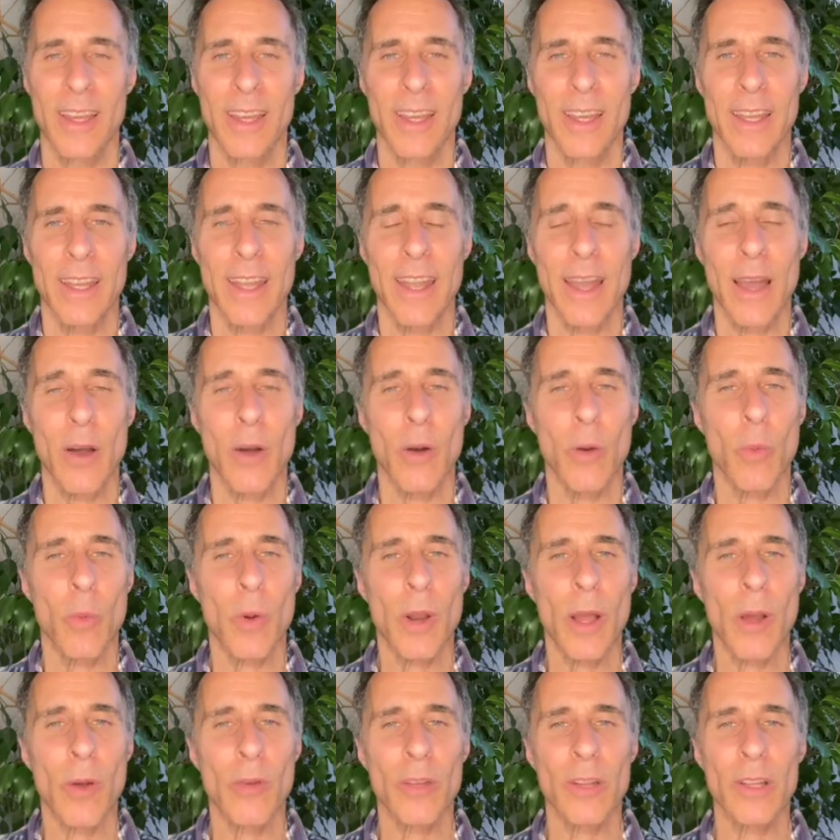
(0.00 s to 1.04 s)
Now,
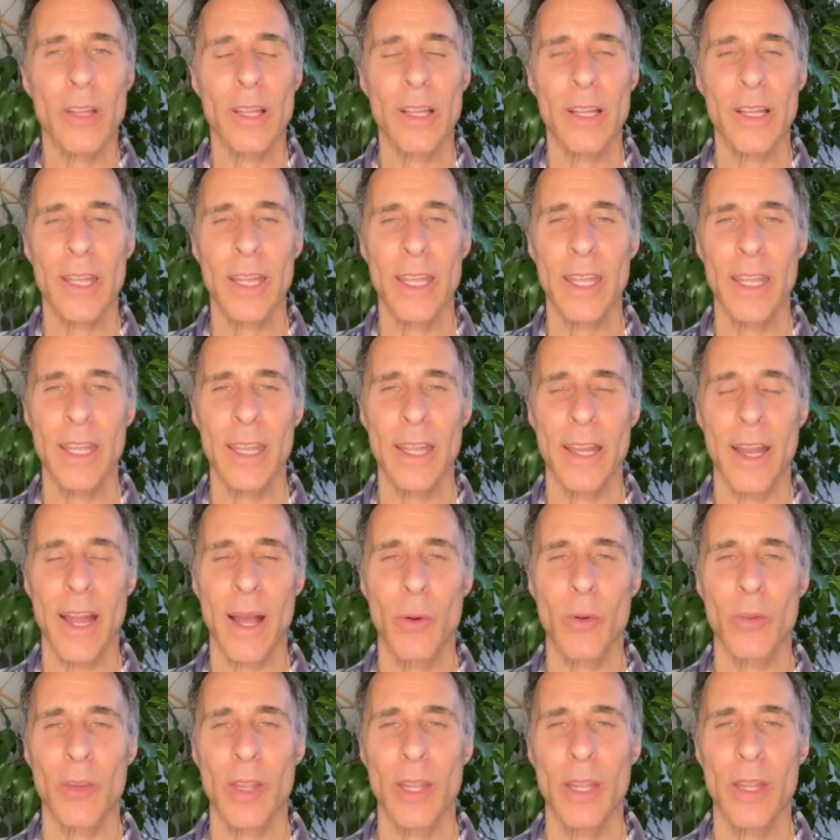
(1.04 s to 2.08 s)
when I was a little kid and
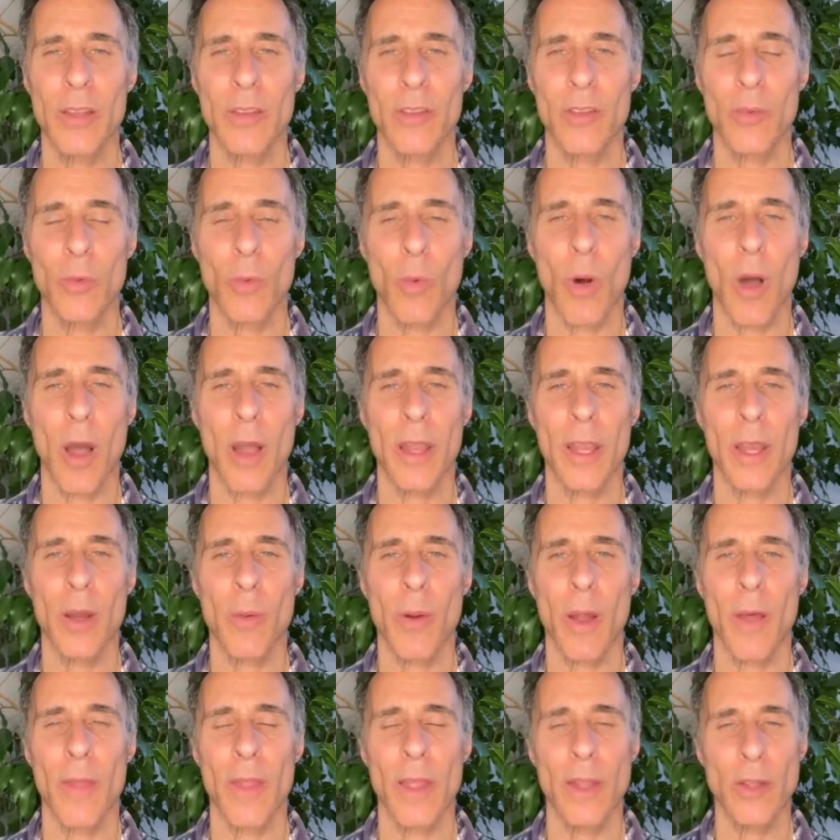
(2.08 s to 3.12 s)
I was innocent walking
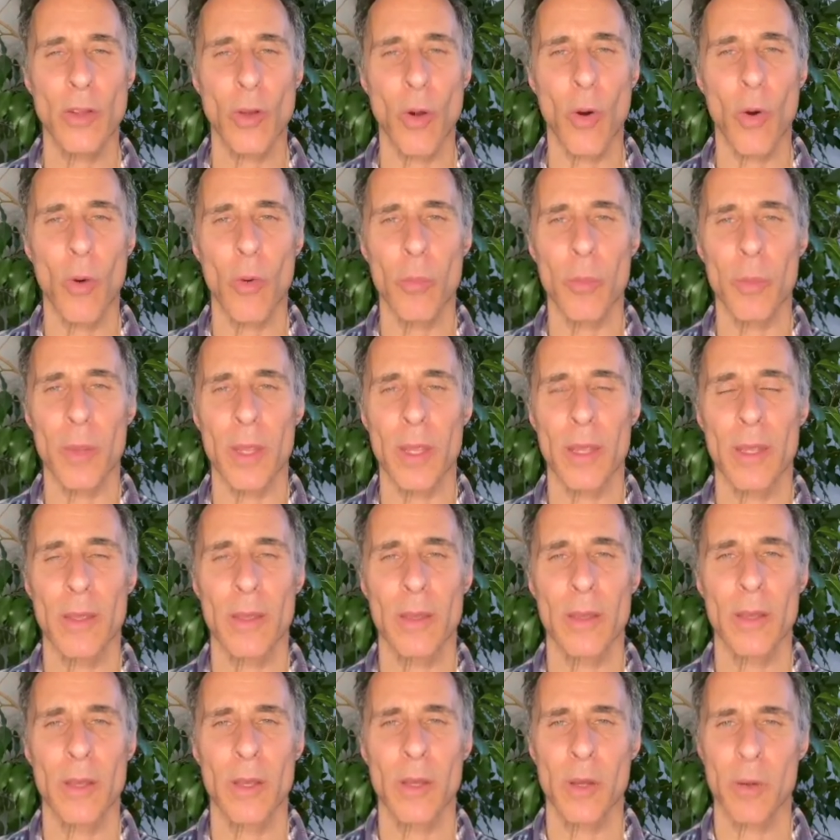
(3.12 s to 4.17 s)
around, they told me,
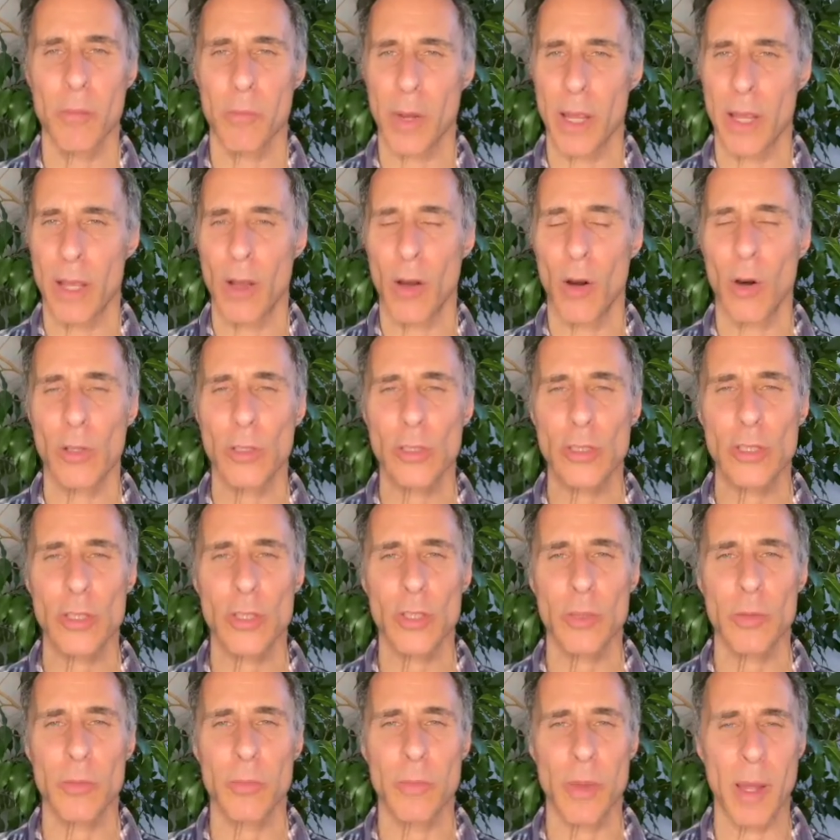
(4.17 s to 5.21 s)
my
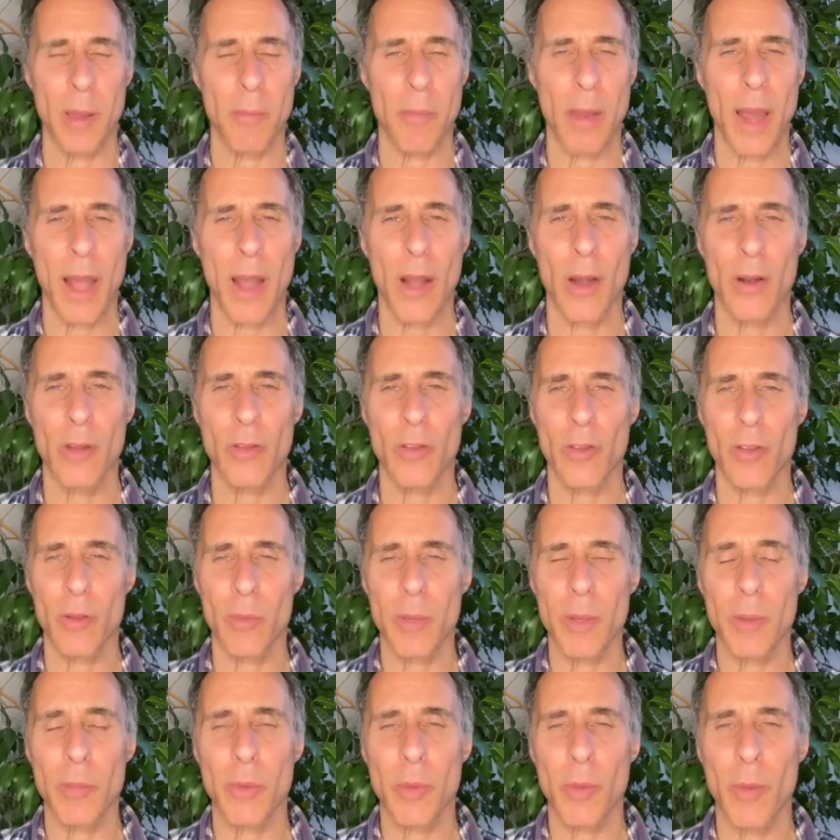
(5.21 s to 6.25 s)
culture, my parents, the
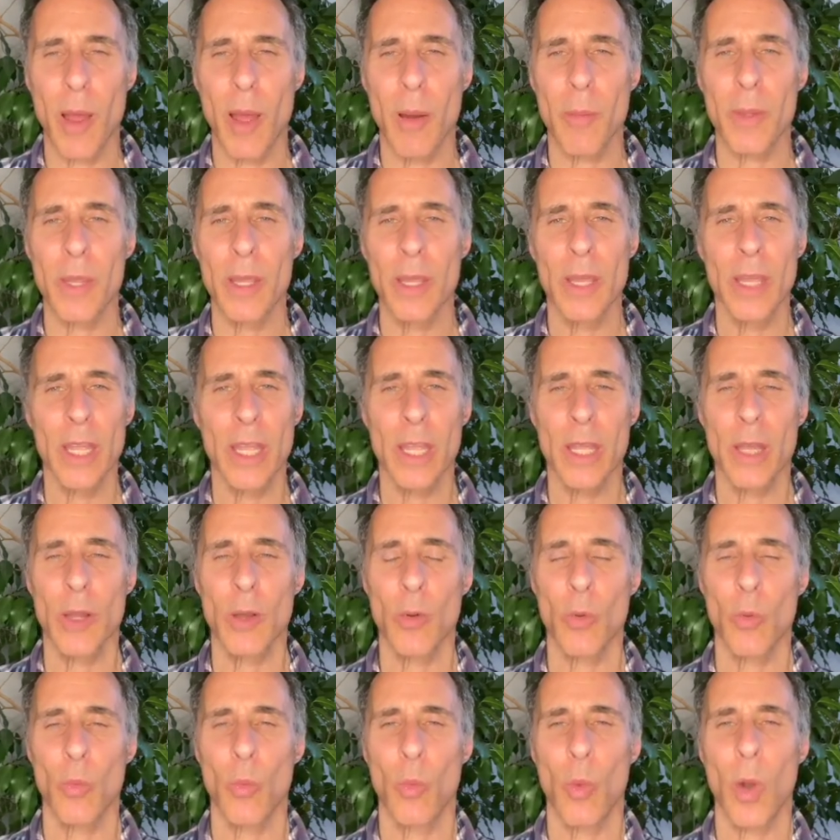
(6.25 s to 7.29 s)
people around me,
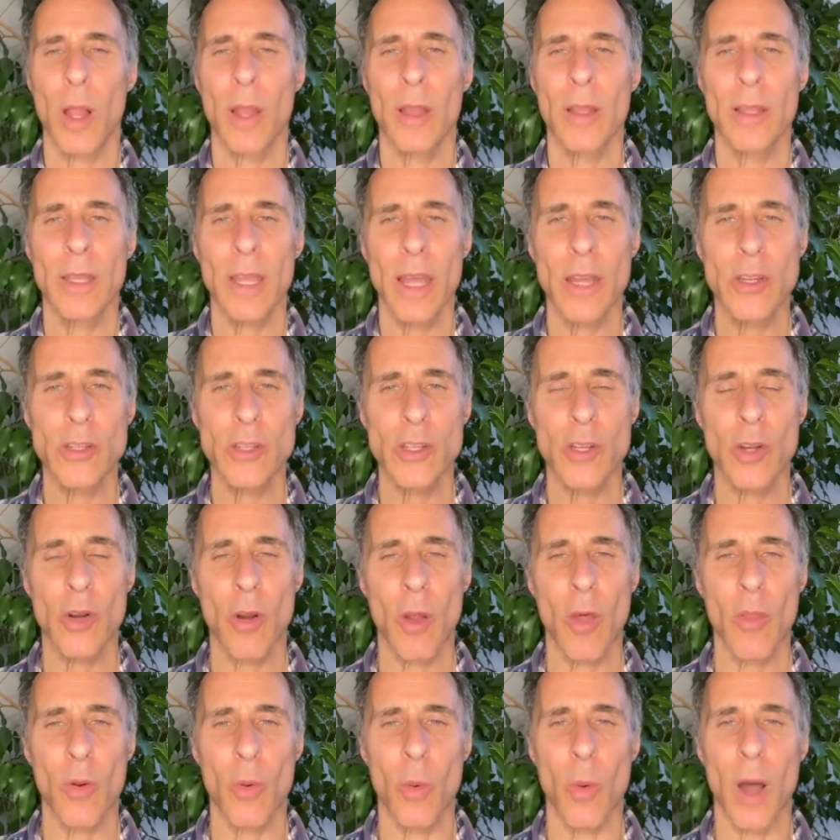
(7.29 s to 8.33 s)
well-intentioned or
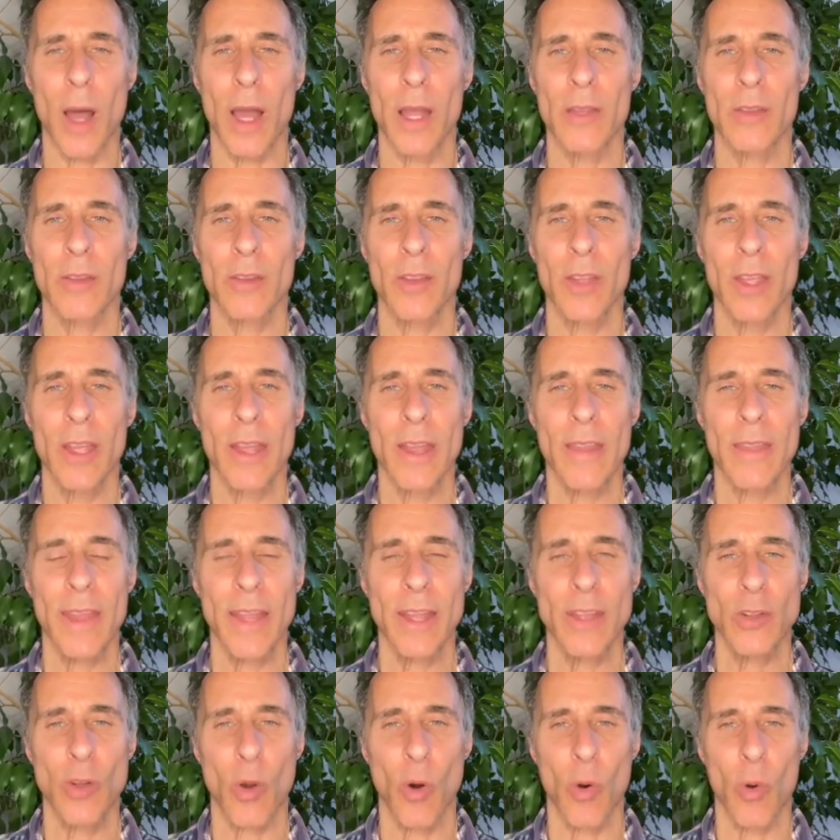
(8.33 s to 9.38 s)
otherwise,
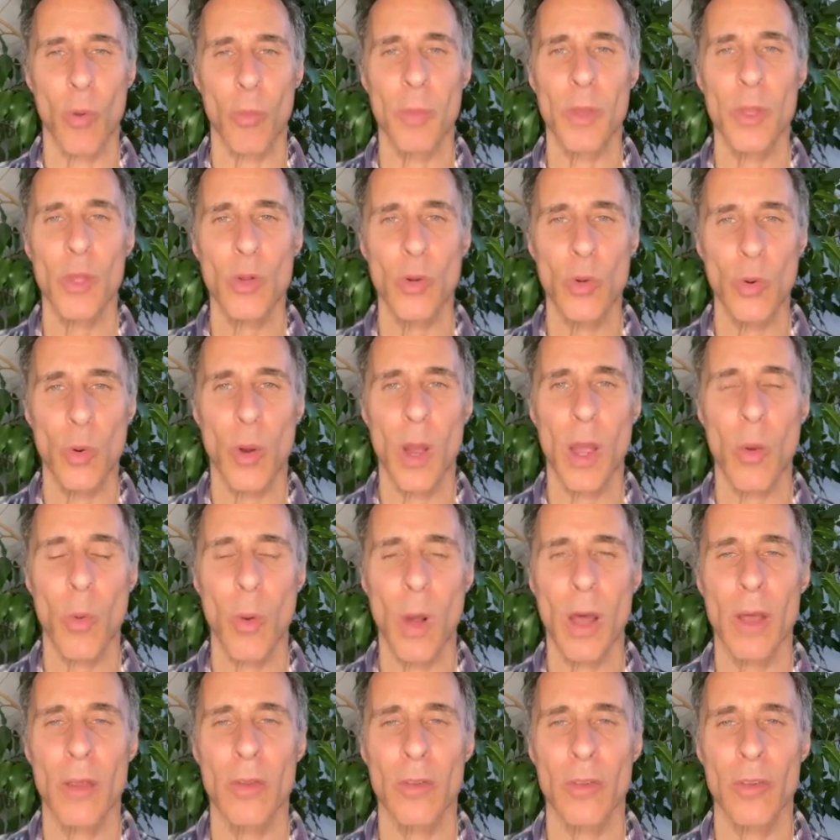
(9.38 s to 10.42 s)
they told me who I
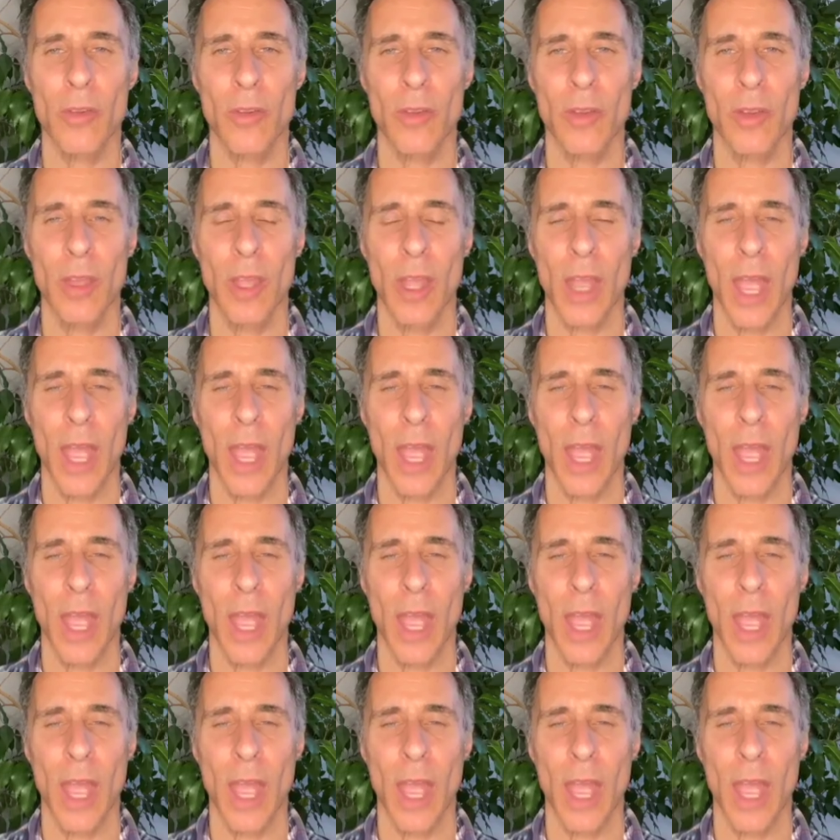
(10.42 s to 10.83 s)
was.